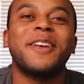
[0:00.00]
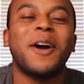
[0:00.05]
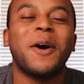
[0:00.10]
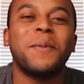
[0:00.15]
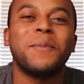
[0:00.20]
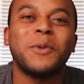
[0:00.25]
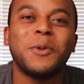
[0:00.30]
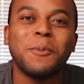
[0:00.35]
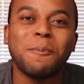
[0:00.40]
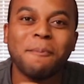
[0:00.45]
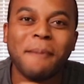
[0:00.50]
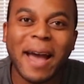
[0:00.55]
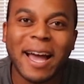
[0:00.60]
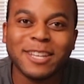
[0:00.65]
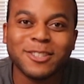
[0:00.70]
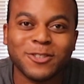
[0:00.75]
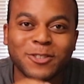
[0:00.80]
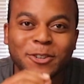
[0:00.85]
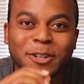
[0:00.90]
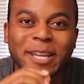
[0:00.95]
to help you
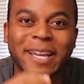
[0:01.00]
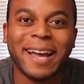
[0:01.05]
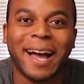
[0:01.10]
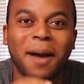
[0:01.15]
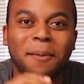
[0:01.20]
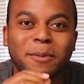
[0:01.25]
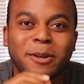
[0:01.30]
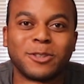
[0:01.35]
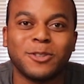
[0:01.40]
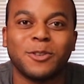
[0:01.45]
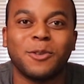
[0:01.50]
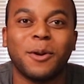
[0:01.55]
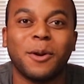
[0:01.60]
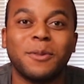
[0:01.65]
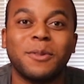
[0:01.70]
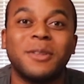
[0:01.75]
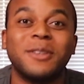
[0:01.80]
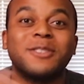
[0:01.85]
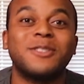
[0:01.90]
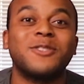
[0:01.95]
master e-commerce
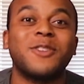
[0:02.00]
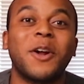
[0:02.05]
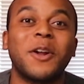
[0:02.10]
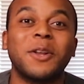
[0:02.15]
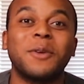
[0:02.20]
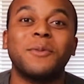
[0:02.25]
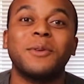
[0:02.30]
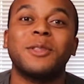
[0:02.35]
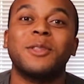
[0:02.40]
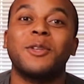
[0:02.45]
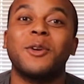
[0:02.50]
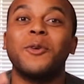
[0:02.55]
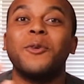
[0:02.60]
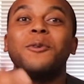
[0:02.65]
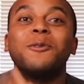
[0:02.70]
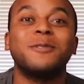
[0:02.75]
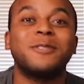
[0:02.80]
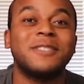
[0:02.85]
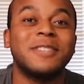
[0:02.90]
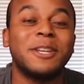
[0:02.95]
growth, starting with
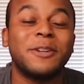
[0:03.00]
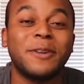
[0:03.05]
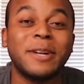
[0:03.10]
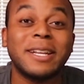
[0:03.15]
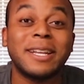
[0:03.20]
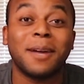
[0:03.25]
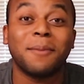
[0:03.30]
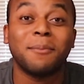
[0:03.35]
Google secret